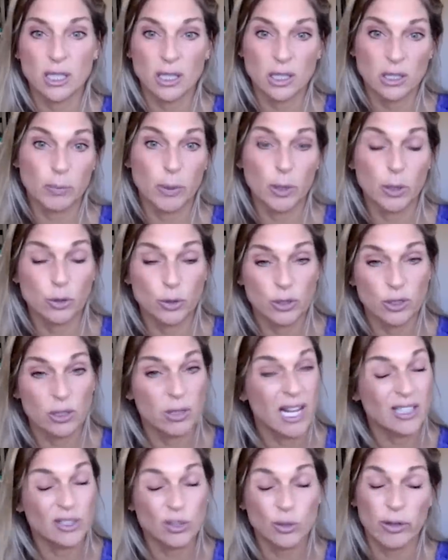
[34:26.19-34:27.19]
and exposures. And
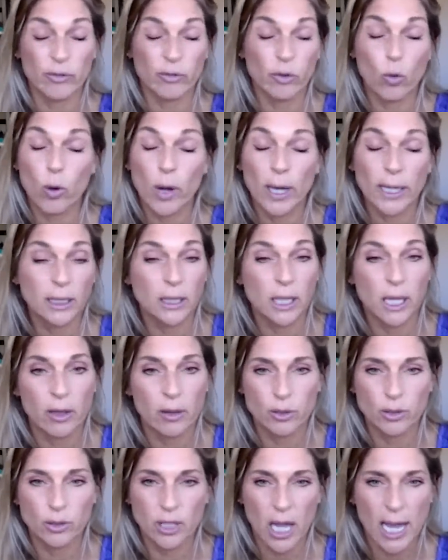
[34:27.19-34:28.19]
actually, we have quite a lot of
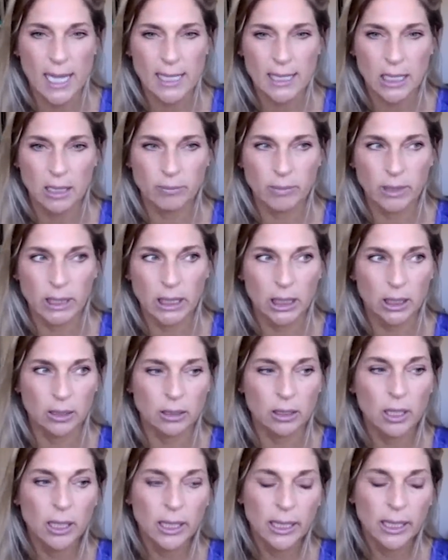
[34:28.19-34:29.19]
those guys coming
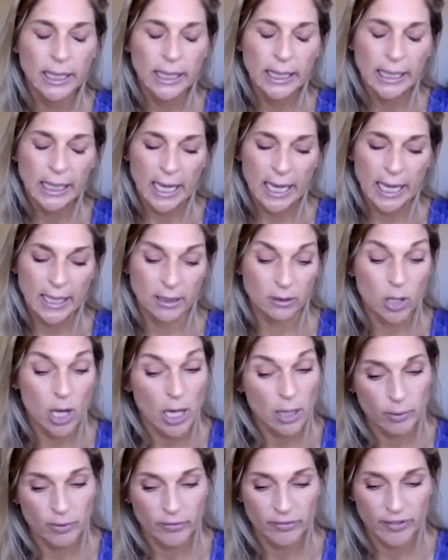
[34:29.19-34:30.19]
here, and a
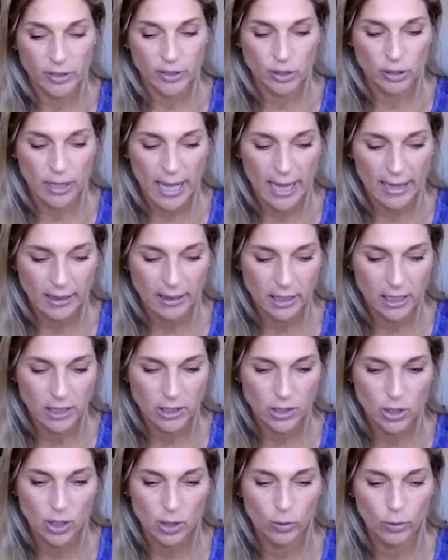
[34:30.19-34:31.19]
lot of professional
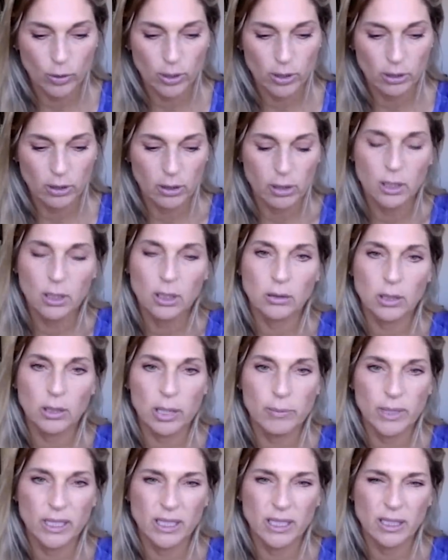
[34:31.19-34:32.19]
athletes. So you know,
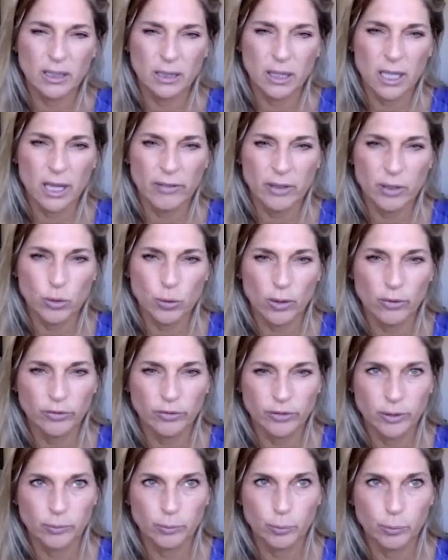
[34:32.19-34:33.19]
I'm in an 11, 12
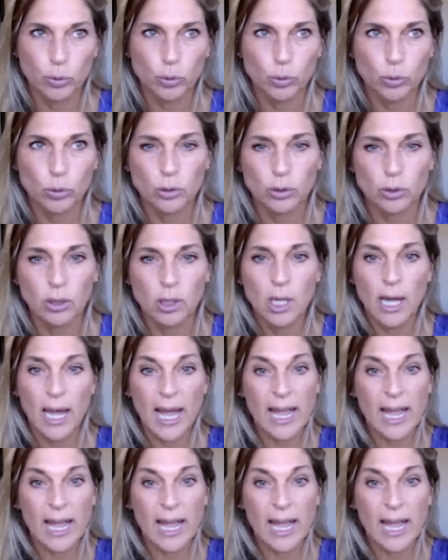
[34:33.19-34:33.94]
foot pool.